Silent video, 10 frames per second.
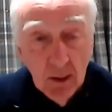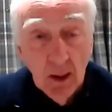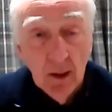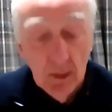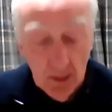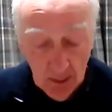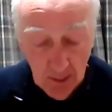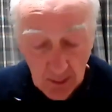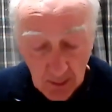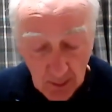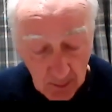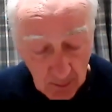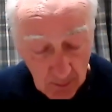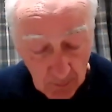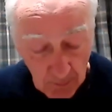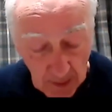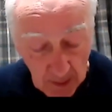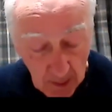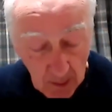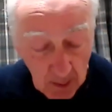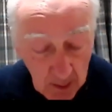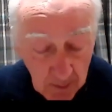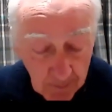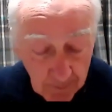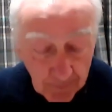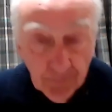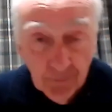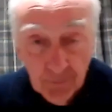And back in um,